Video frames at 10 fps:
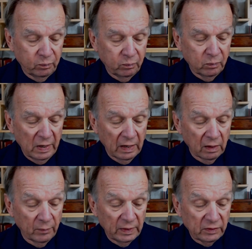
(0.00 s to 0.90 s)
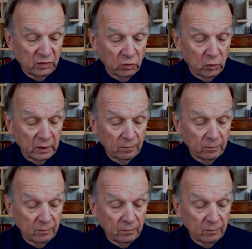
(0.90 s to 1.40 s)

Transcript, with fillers: element to it